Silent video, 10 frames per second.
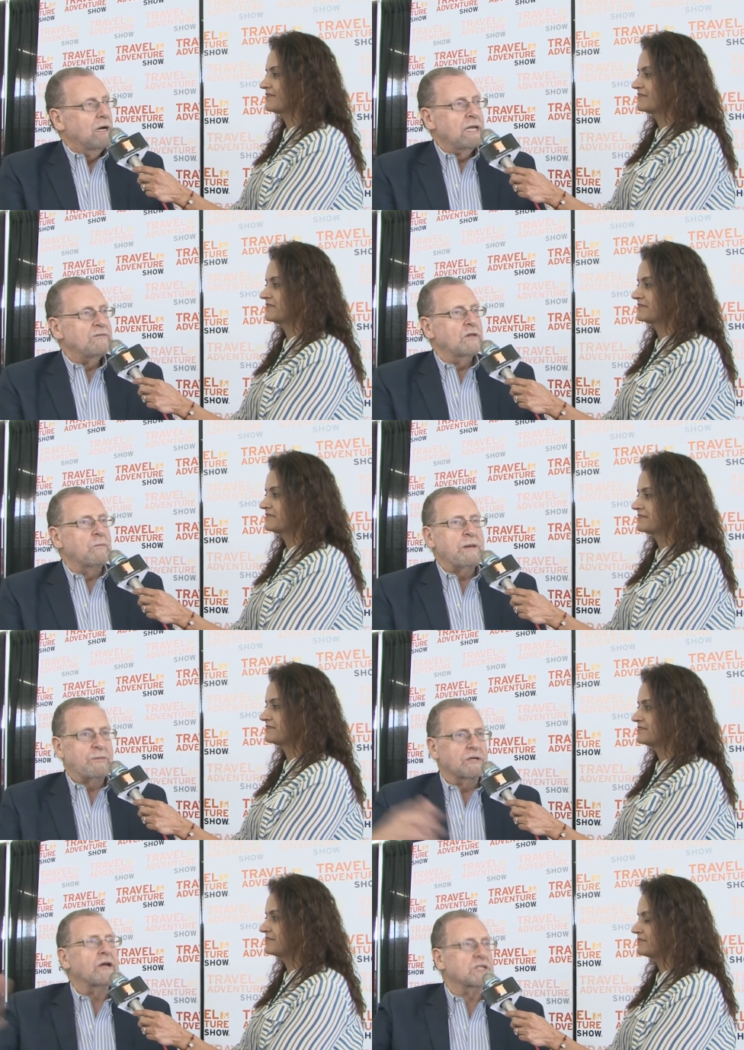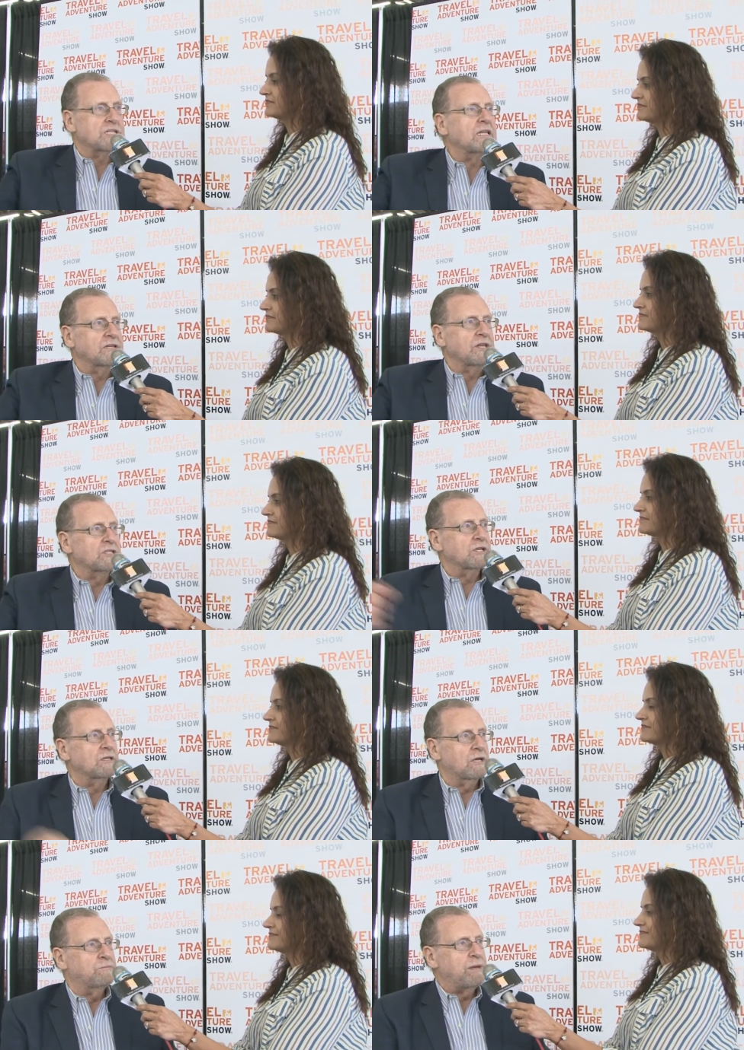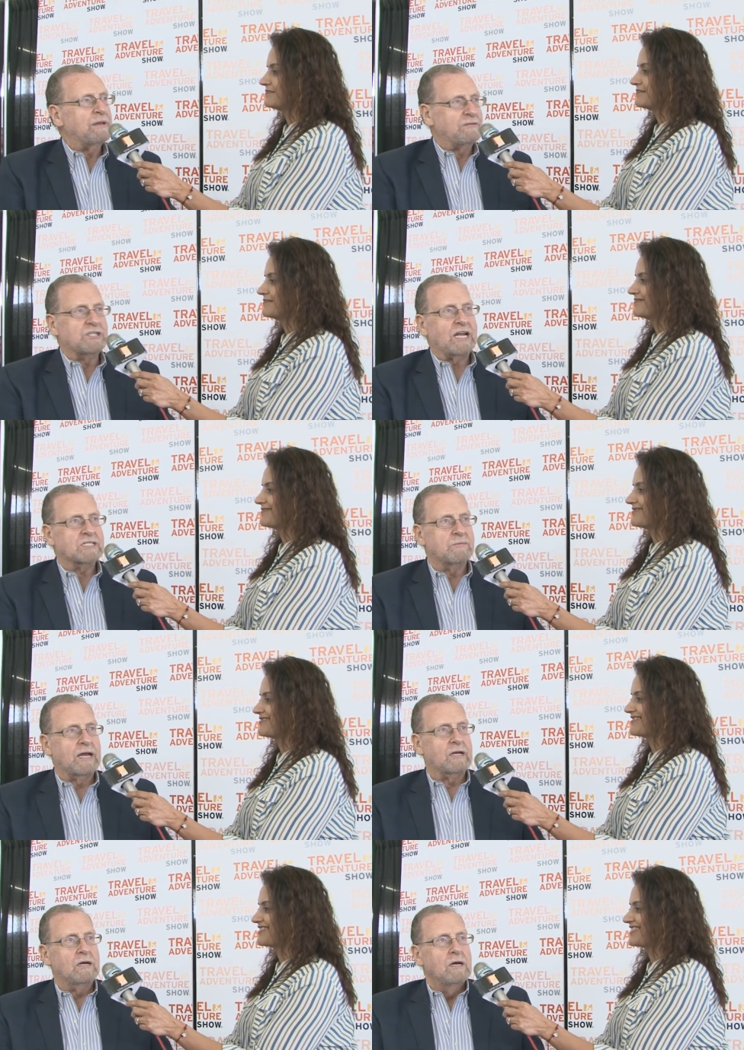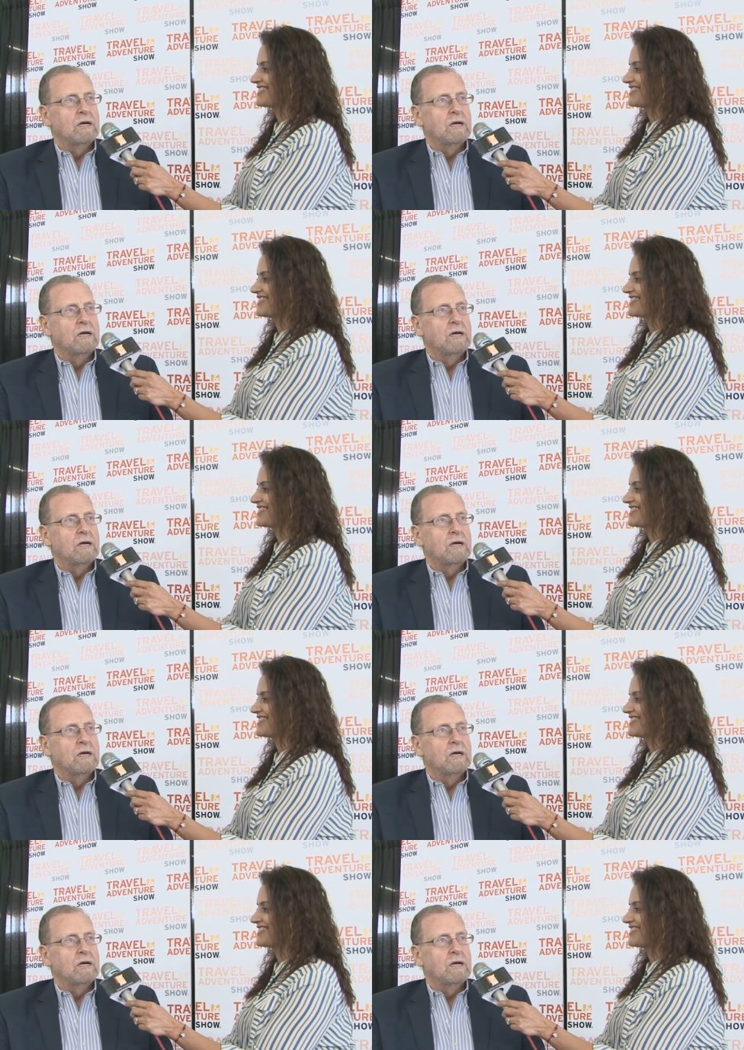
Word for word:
Speaker 1: Even though people are here selling things, that people have a chance to make